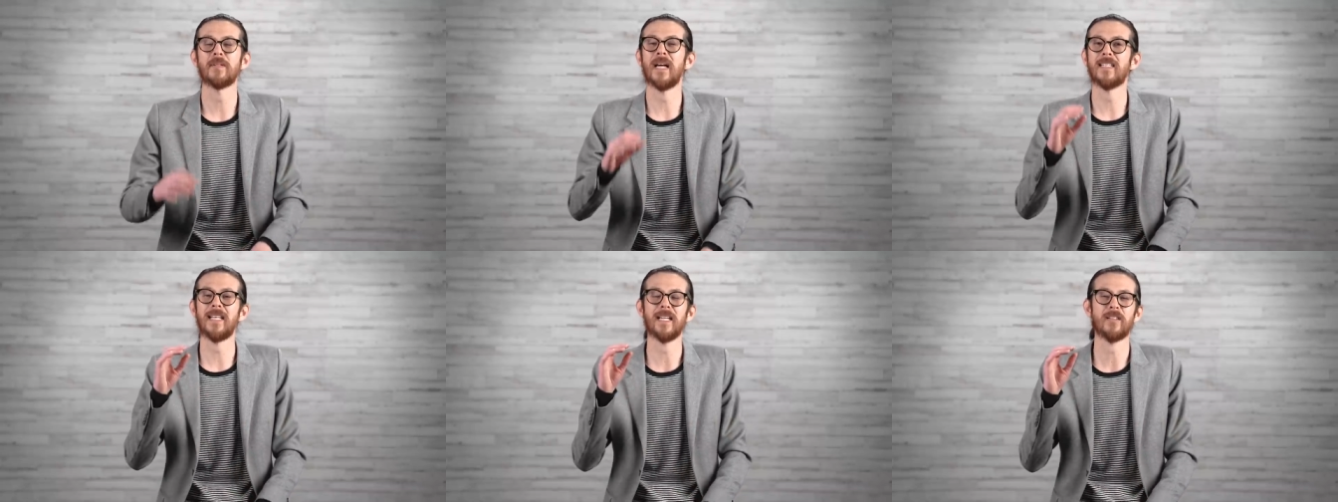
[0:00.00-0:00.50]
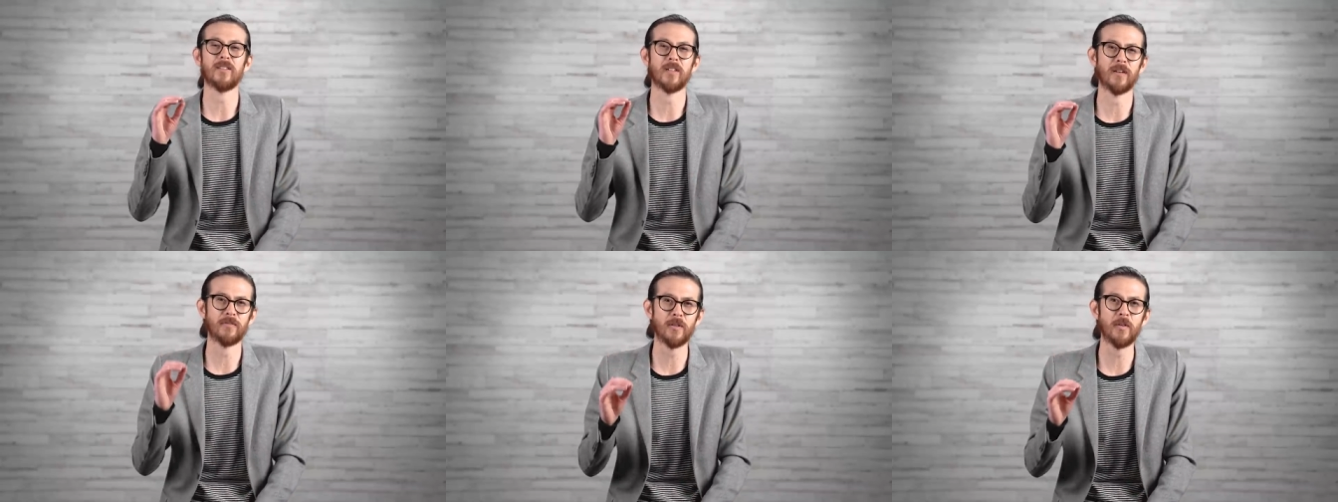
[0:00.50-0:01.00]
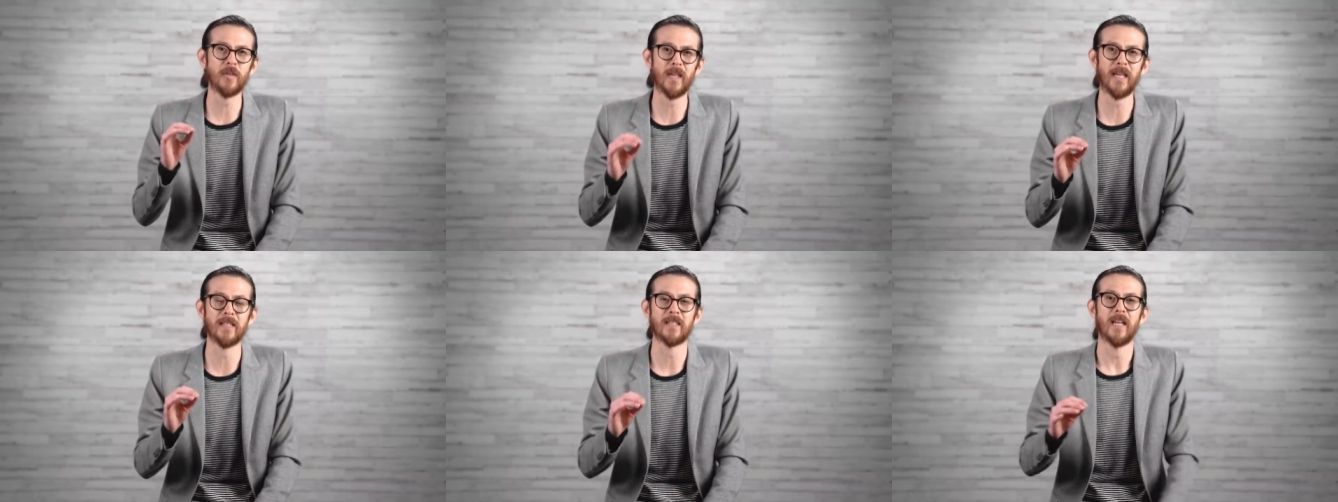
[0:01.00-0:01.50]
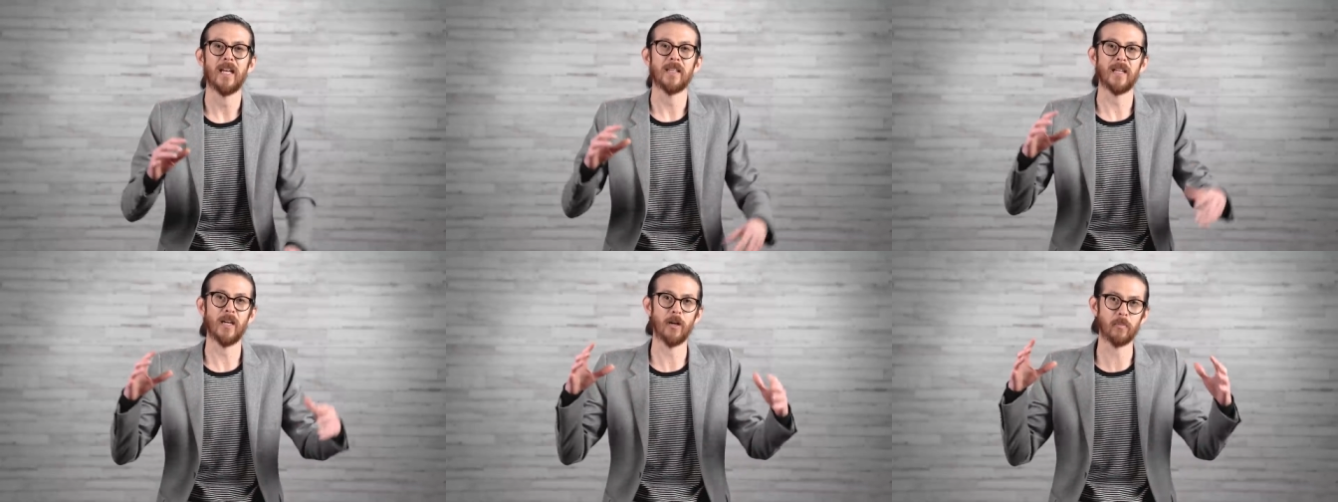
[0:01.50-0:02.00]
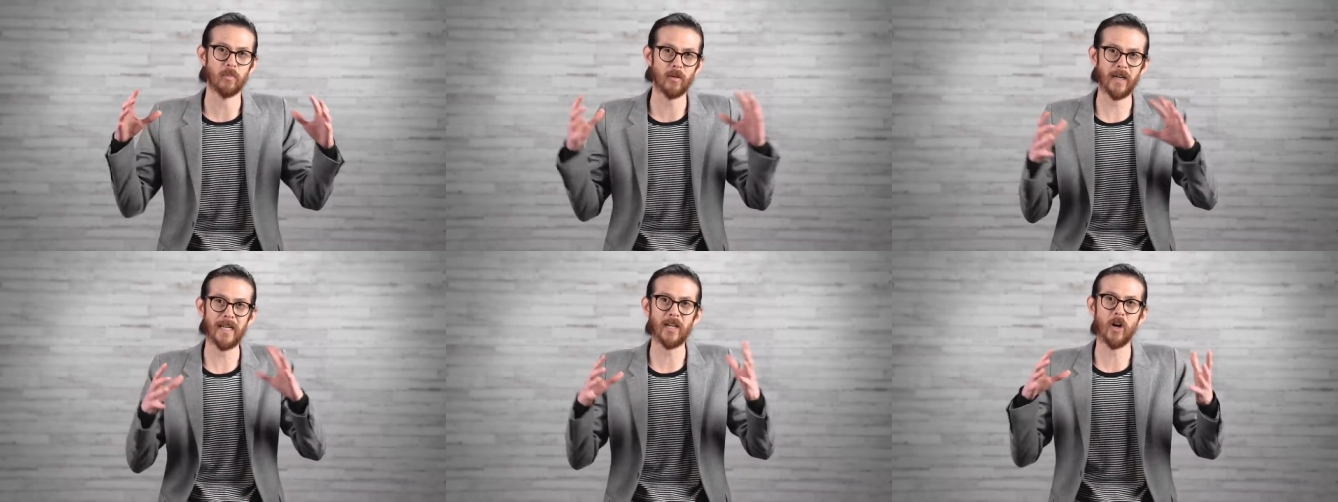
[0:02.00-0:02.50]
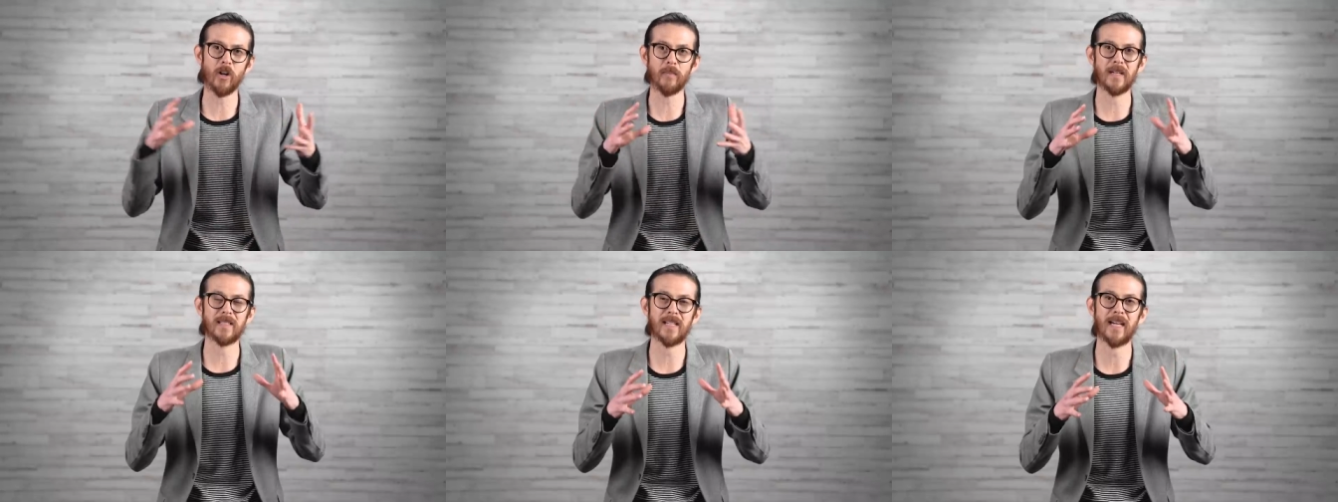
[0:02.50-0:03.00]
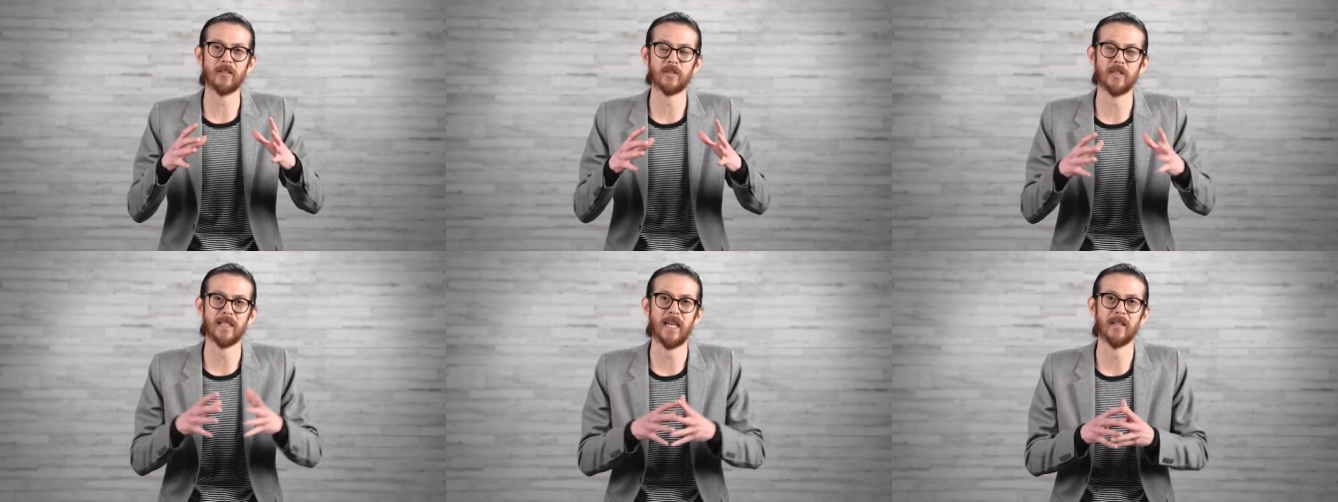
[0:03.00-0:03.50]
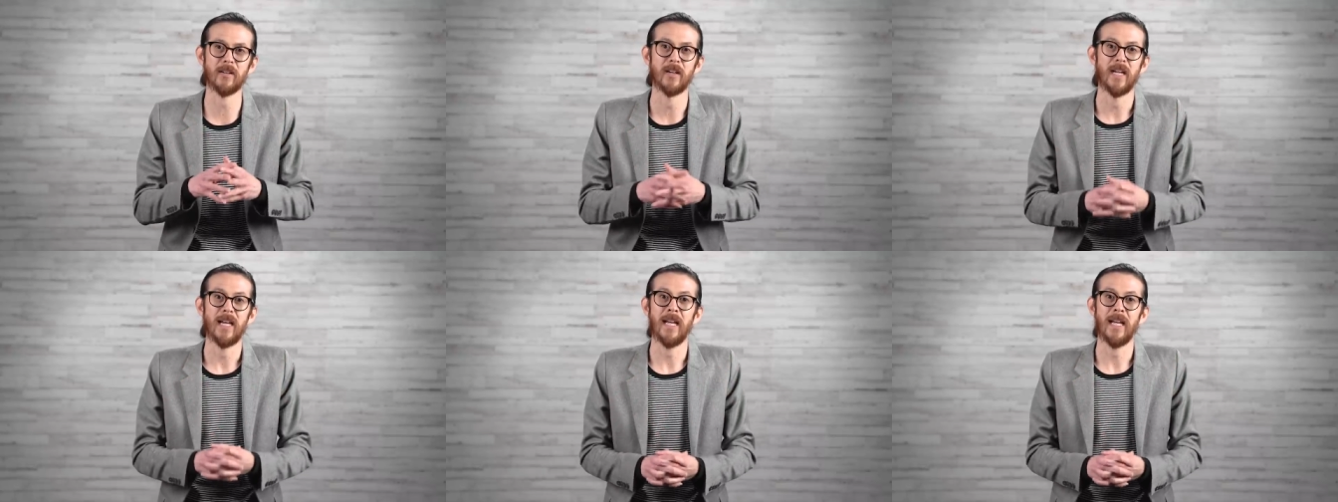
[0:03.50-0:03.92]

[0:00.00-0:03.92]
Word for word: I take a few things that help bring all of my cycles together.